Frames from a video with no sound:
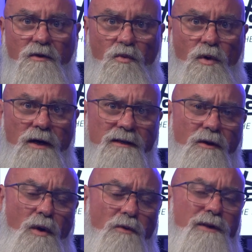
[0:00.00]
what
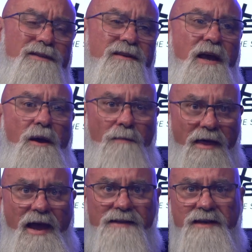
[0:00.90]
was
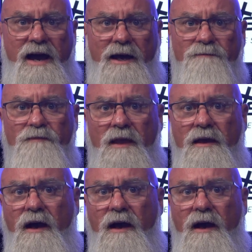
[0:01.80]
by that time